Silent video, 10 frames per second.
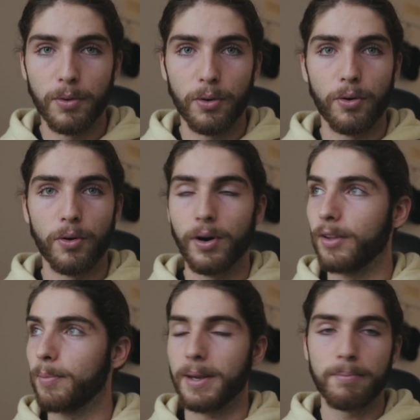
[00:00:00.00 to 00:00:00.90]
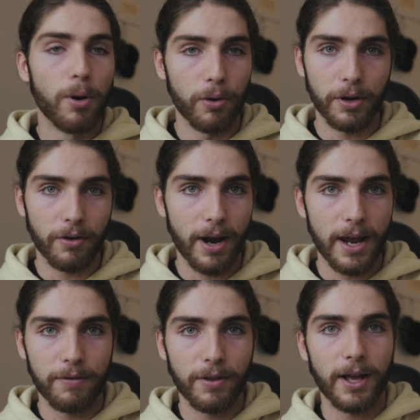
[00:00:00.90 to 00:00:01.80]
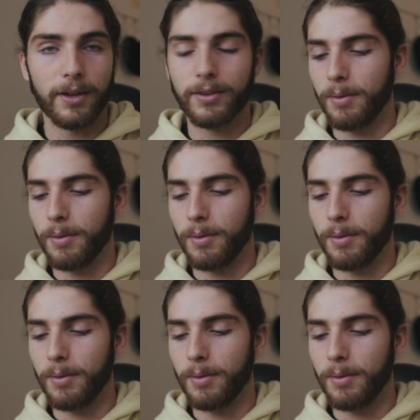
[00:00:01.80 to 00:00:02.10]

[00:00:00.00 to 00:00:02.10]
or it's been pouring rain for the last